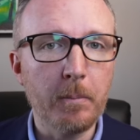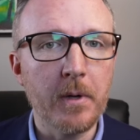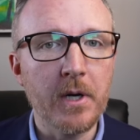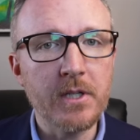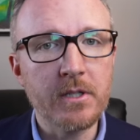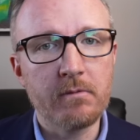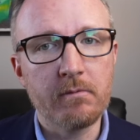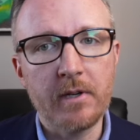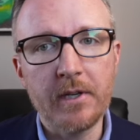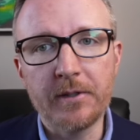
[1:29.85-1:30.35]

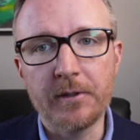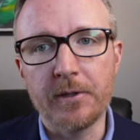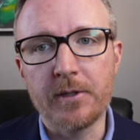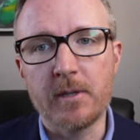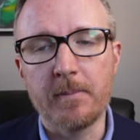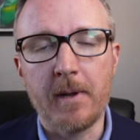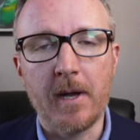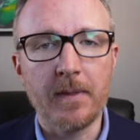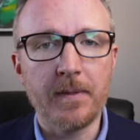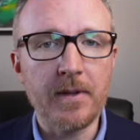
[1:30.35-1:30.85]
bunch of research
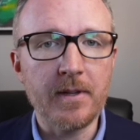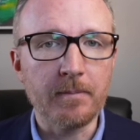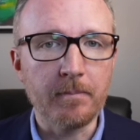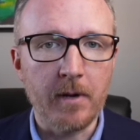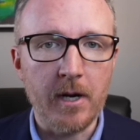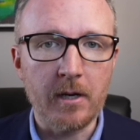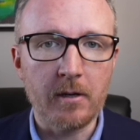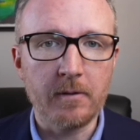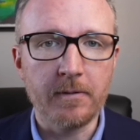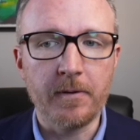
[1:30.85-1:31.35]
about these
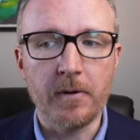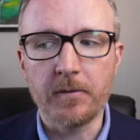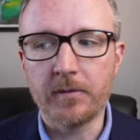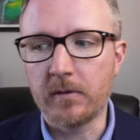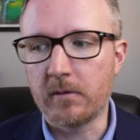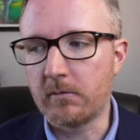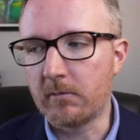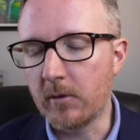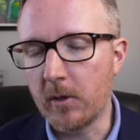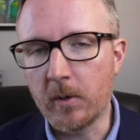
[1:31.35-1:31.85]
microphones,
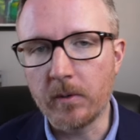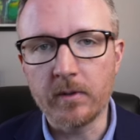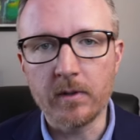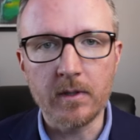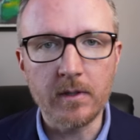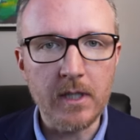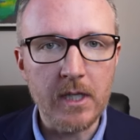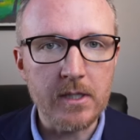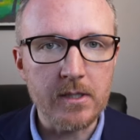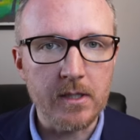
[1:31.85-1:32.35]
the Rodes
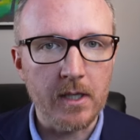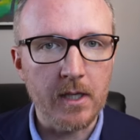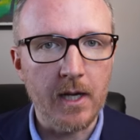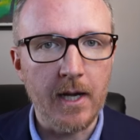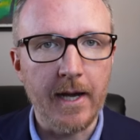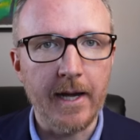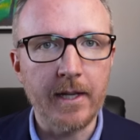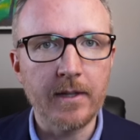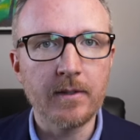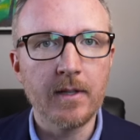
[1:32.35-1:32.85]
and the
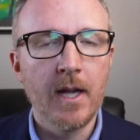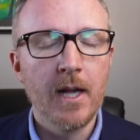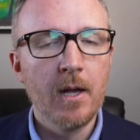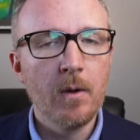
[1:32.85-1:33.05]
DJIs,